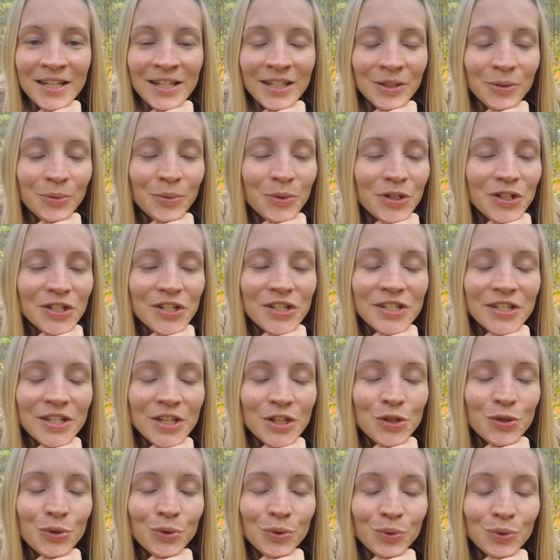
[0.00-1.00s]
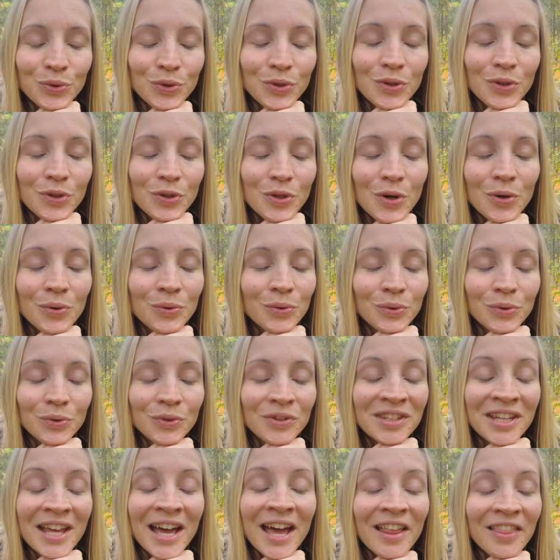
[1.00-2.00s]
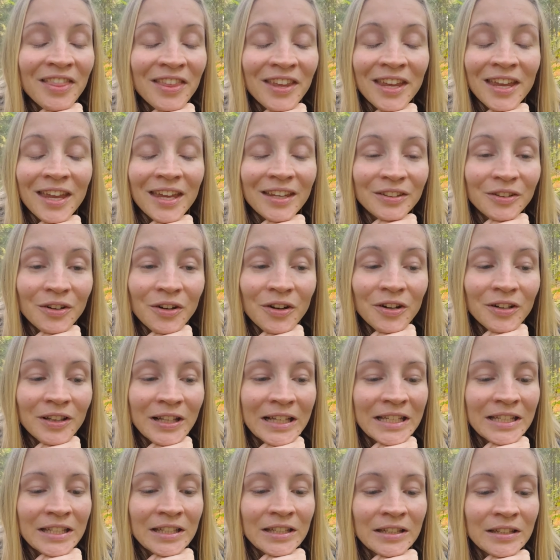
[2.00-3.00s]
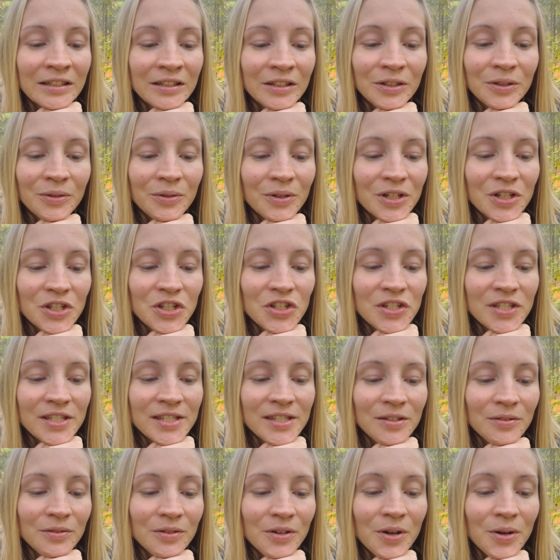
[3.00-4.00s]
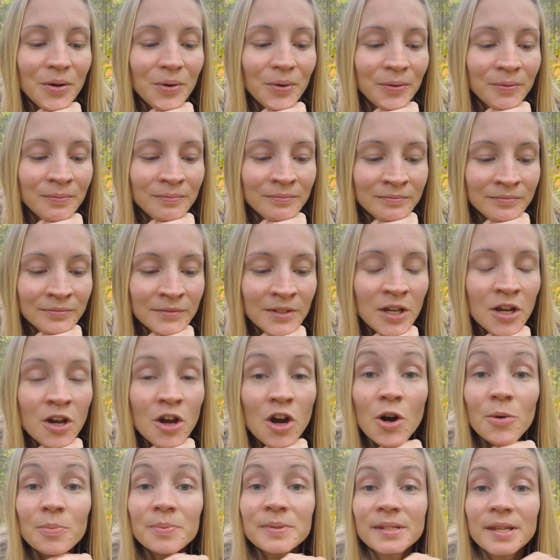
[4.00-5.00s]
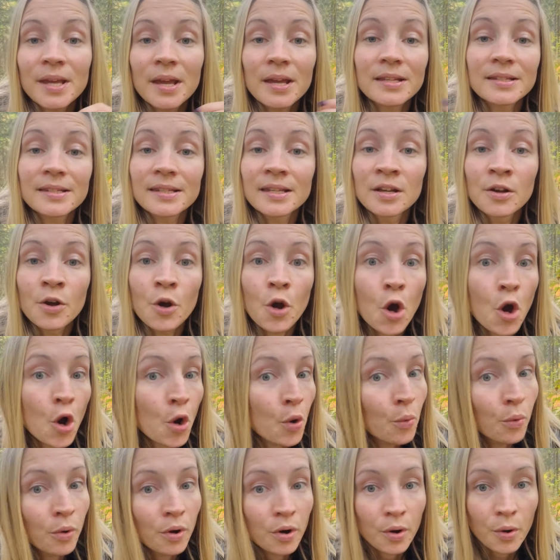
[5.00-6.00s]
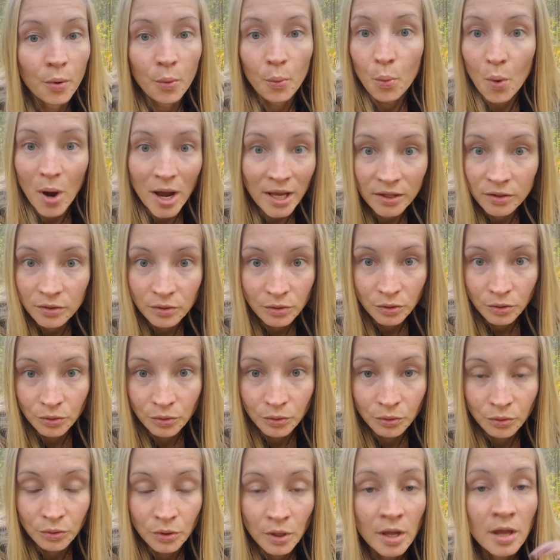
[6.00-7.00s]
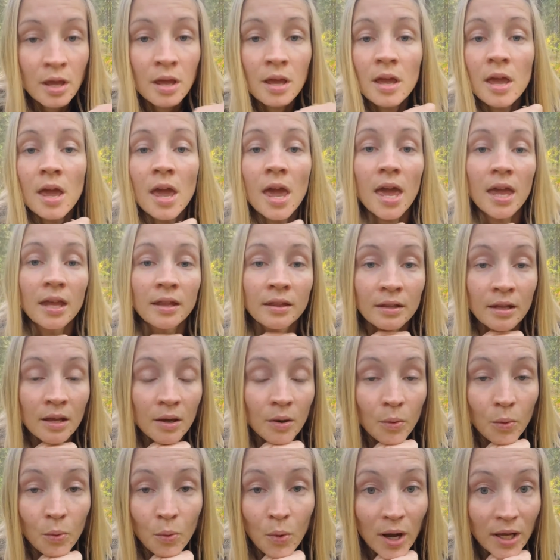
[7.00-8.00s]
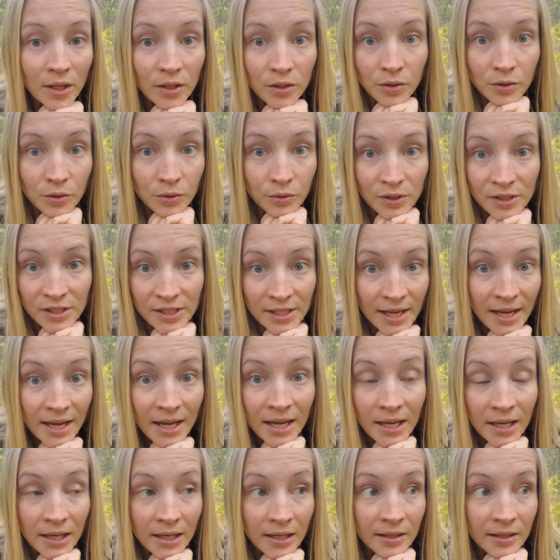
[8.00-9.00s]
The worst is that you do, don't do nothing at all and you are just, you know, obsessing over what to do and what to say.